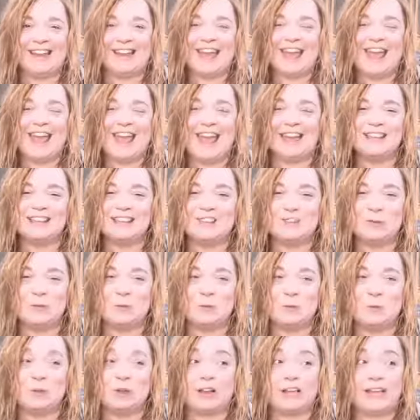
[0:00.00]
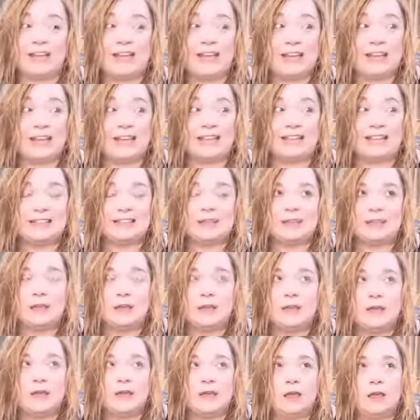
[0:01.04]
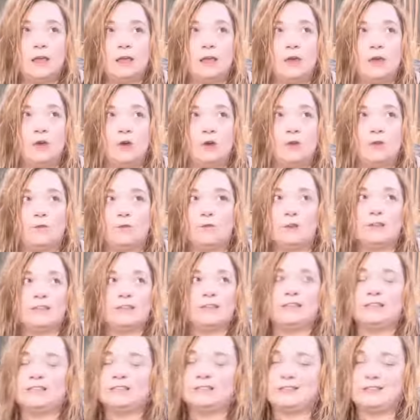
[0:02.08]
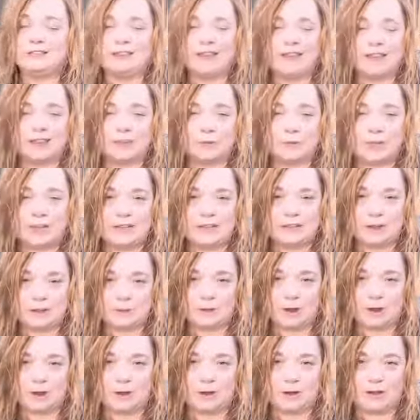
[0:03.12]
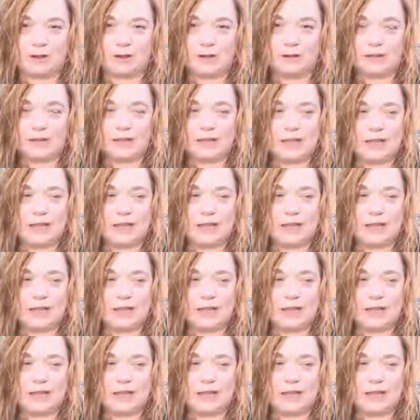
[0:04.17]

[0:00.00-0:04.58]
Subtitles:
and so when we're kids, for instance, it's Halloween tomorrow.